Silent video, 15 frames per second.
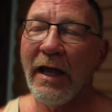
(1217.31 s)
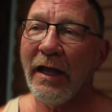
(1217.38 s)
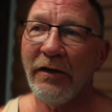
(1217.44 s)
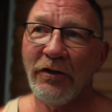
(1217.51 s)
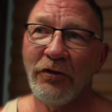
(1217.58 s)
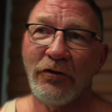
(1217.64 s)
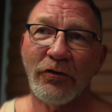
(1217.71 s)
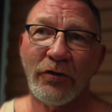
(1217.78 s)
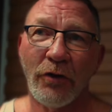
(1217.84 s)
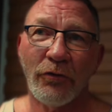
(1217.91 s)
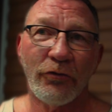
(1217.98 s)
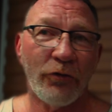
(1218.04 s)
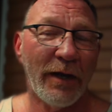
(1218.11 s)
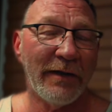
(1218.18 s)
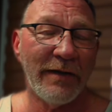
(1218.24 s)
and you just go
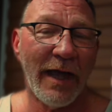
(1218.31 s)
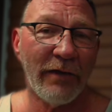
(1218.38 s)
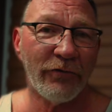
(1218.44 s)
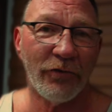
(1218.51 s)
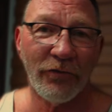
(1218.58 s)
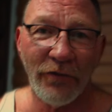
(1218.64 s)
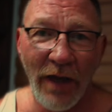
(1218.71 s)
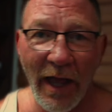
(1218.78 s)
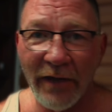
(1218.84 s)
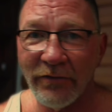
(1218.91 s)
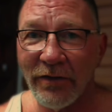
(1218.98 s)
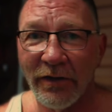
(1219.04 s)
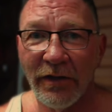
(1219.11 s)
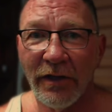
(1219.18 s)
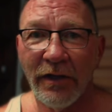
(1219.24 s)
straight to exercise,